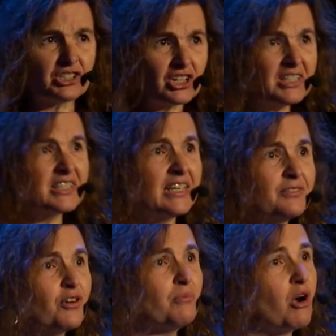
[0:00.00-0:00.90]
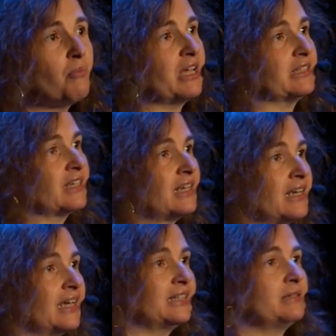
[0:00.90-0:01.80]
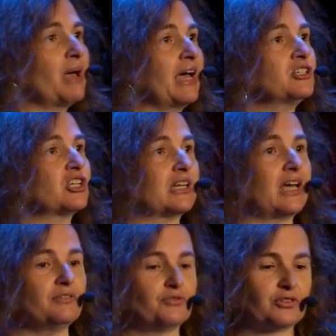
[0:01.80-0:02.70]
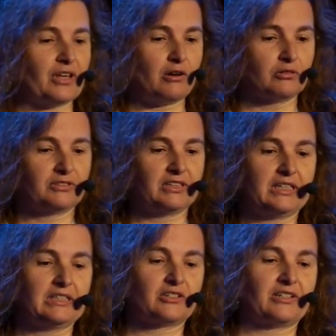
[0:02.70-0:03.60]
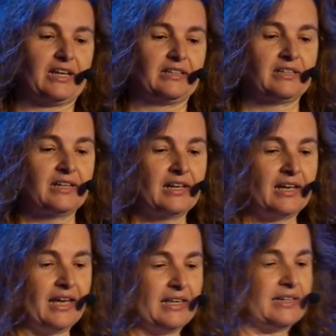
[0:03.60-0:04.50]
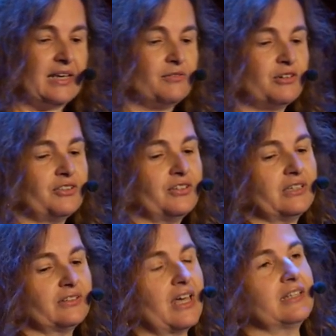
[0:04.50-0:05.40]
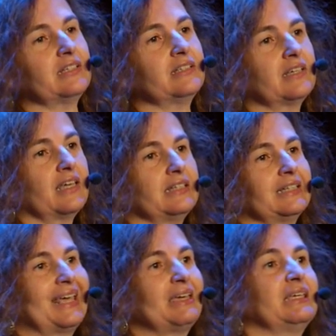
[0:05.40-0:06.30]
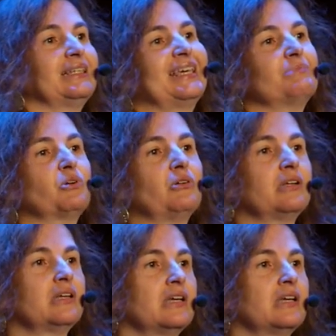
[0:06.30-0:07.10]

Just sit for a moment and imagine life without the internet and everything that it can ena enable.